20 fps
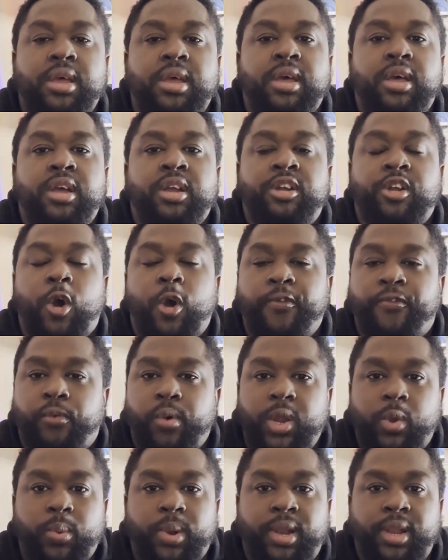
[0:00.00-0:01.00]
go
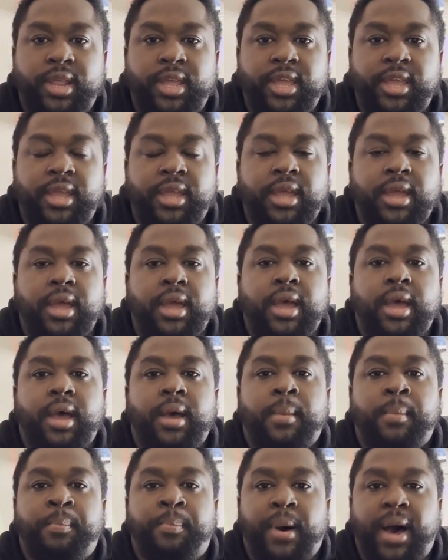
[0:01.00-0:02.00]
frequently,
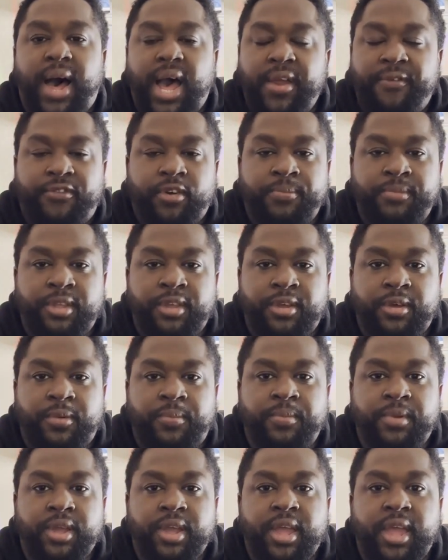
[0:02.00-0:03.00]
buy from them,